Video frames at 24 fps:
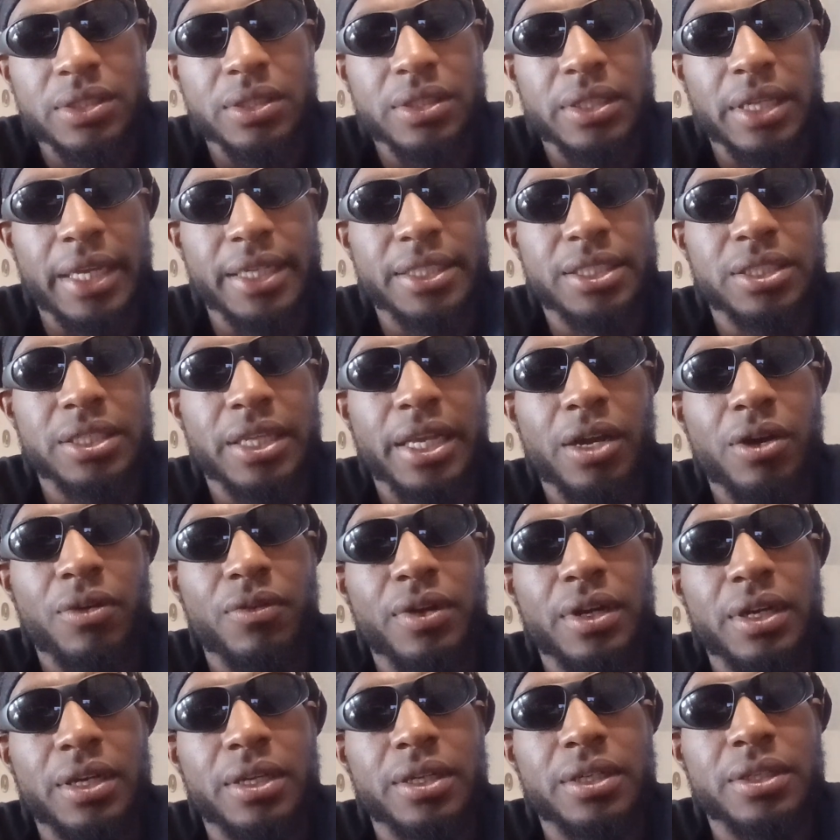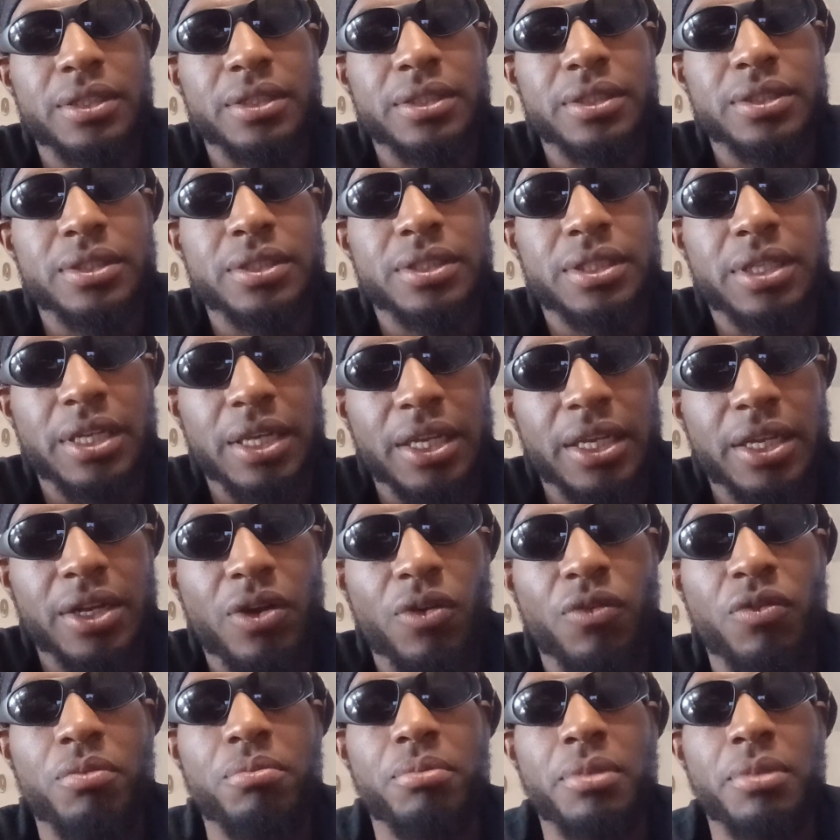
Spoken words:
They over there killing over